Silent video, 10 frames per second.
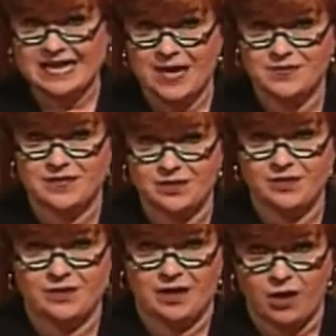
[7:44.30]

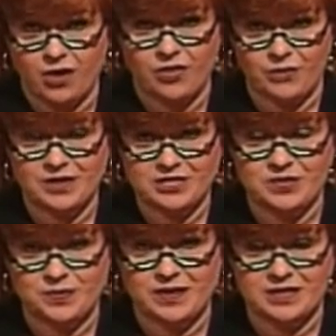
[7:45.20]
absolutely all there is to
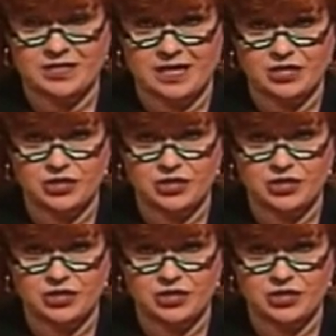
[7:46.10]
pinless lace